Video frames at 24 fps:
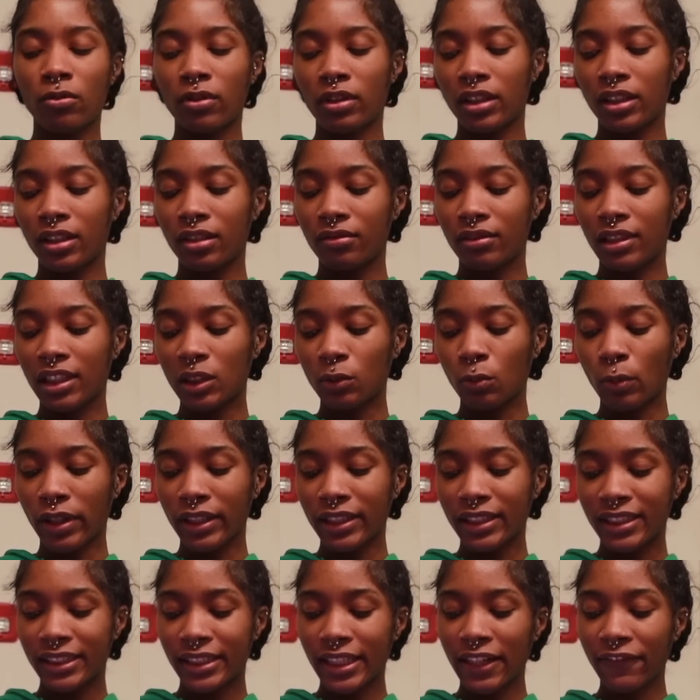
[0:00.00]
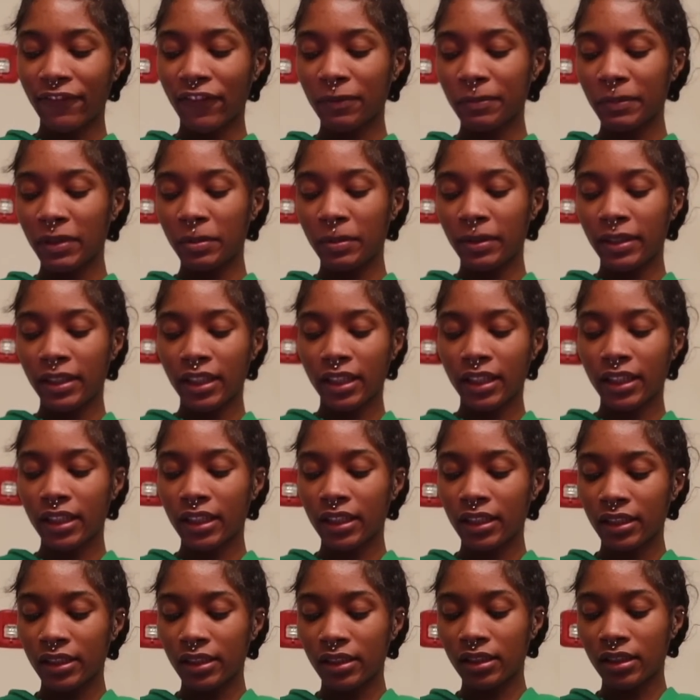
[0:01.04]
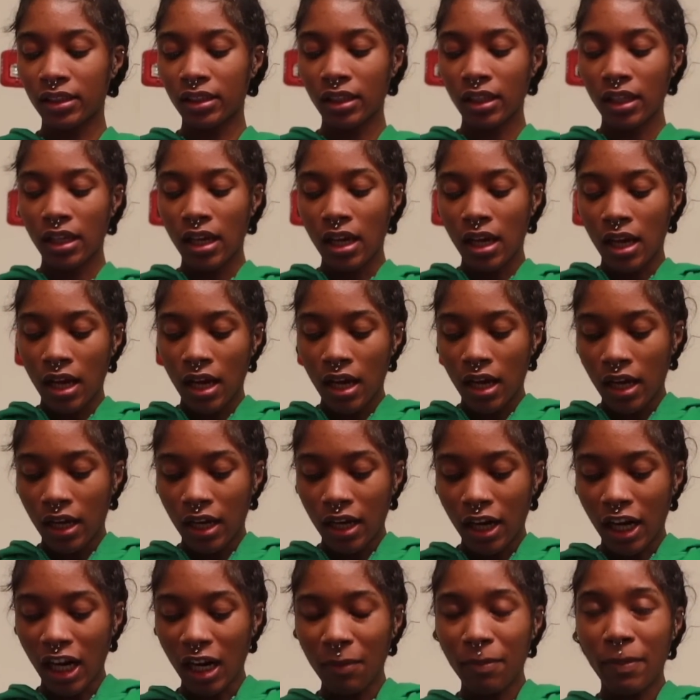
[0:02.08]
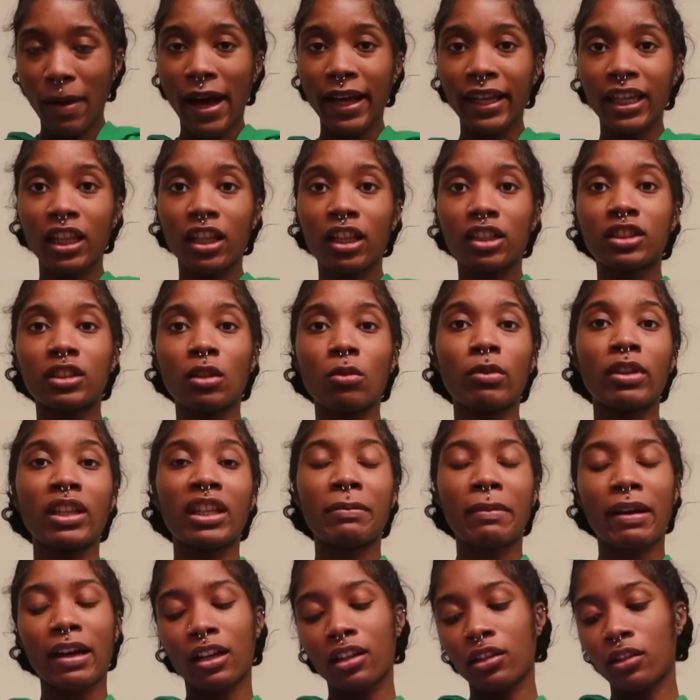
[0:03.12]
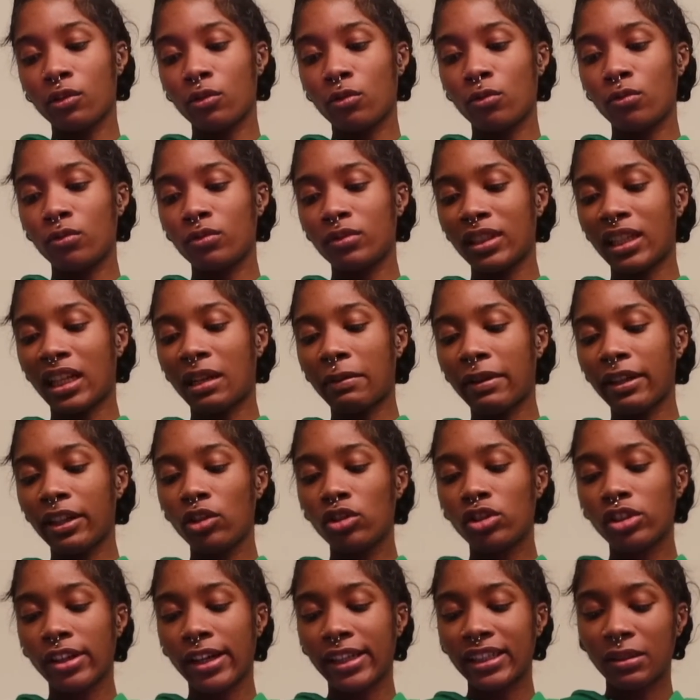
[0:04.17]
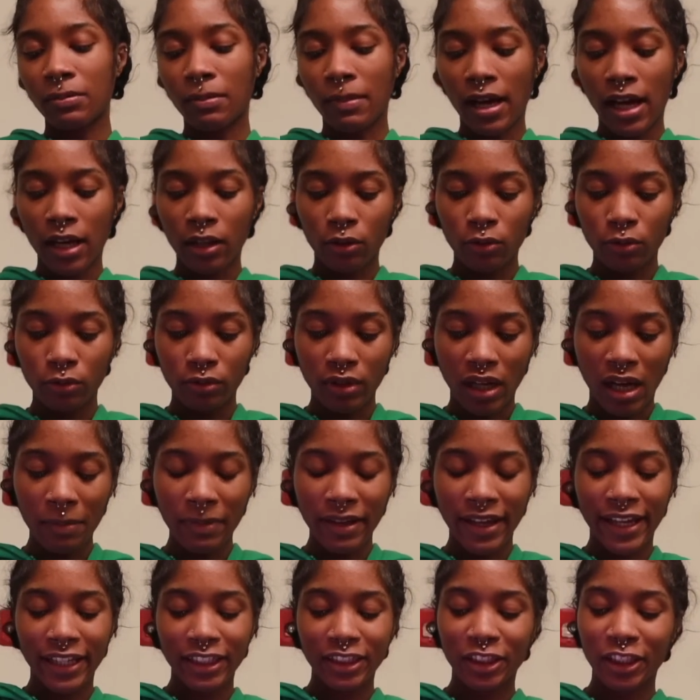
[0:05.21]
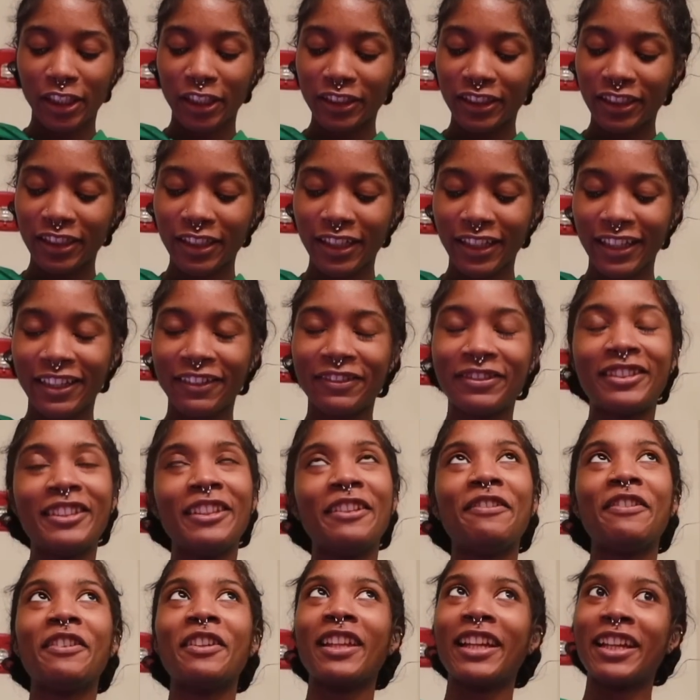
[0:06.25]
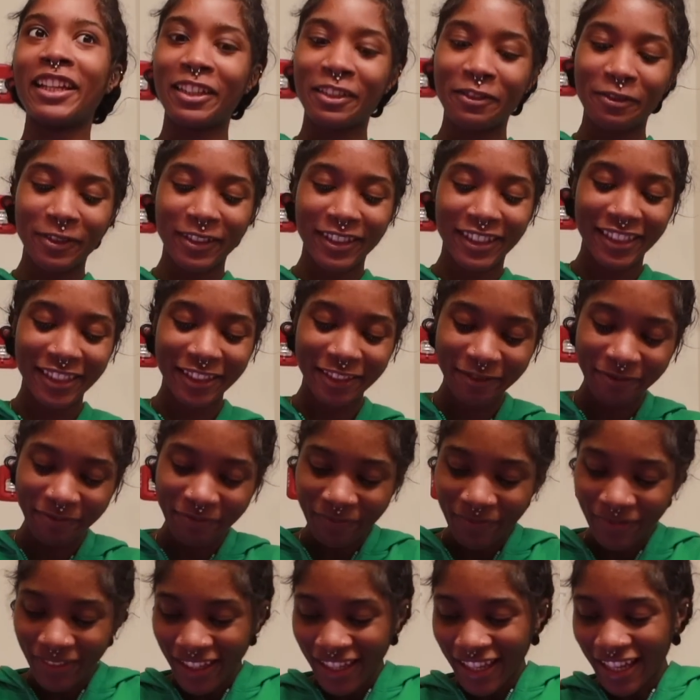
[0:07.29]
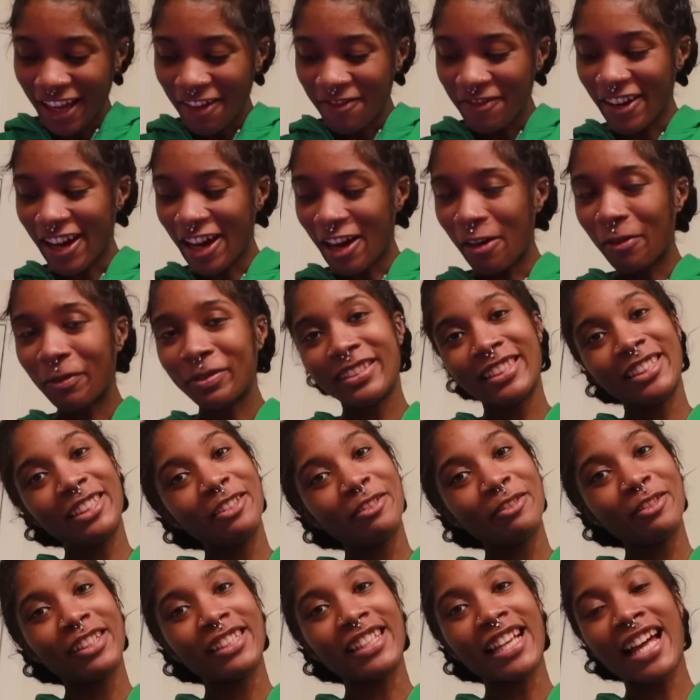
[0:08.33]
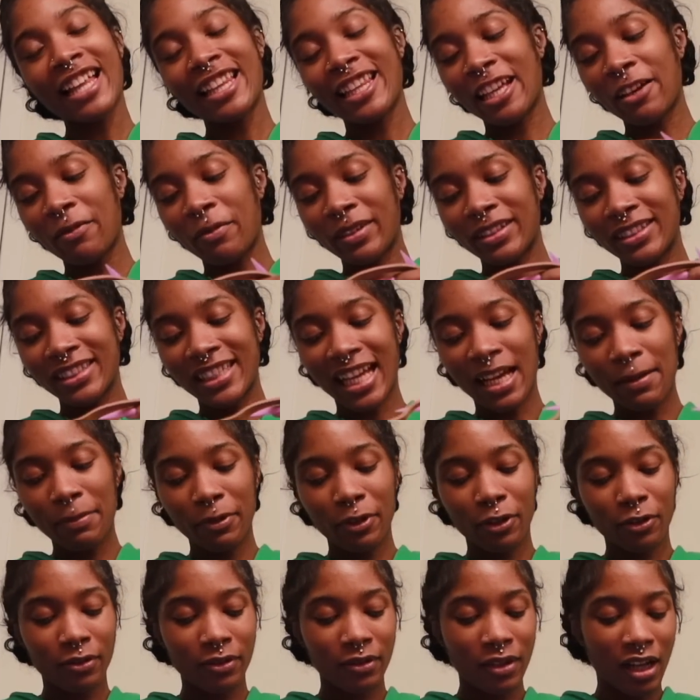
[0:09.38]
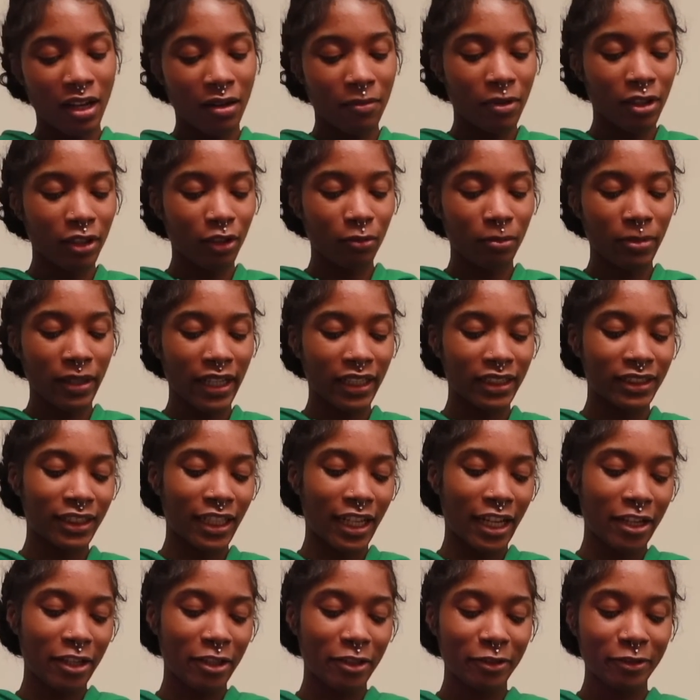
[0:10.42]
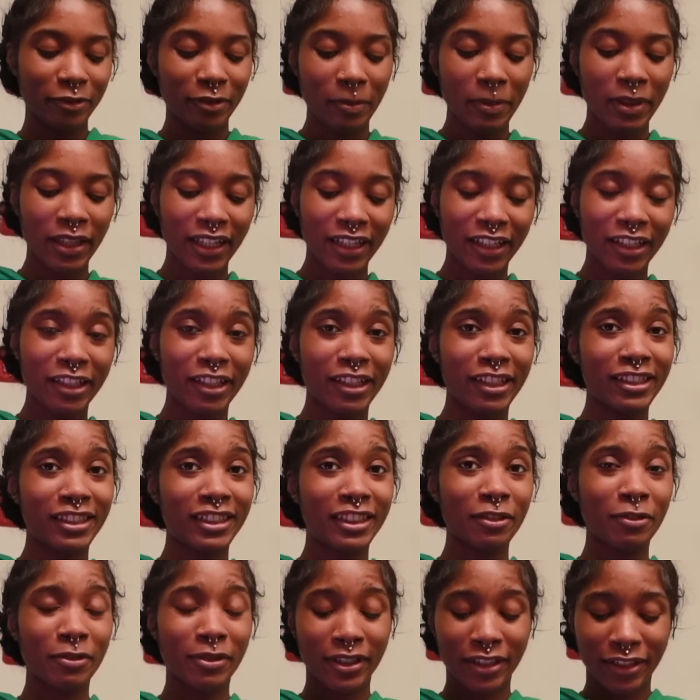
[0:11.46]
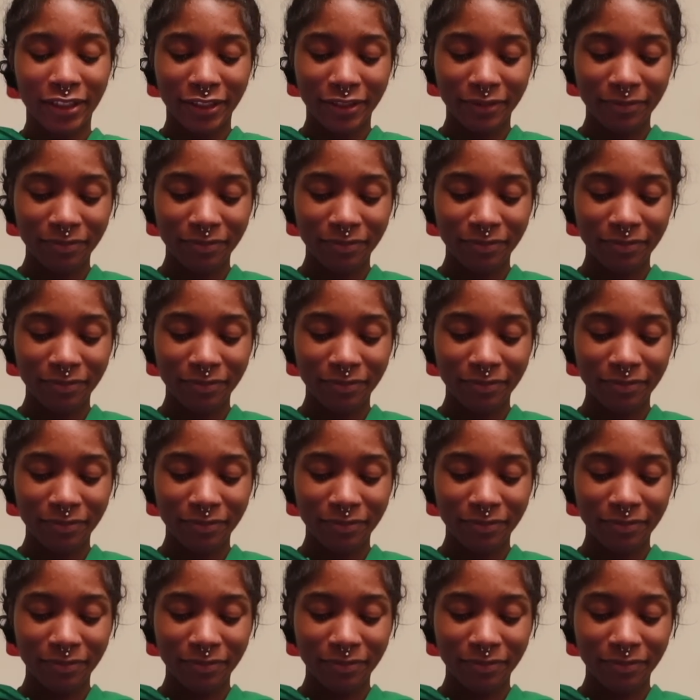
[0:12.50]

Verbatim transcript: on this one set for me because her body looks so good in my clothes and I might use her as a model. I'm gonna ask her if she, if she feel like doing it. But I hope she do because I love when I put on um, Hello Black Child. It's looking good as shit on her.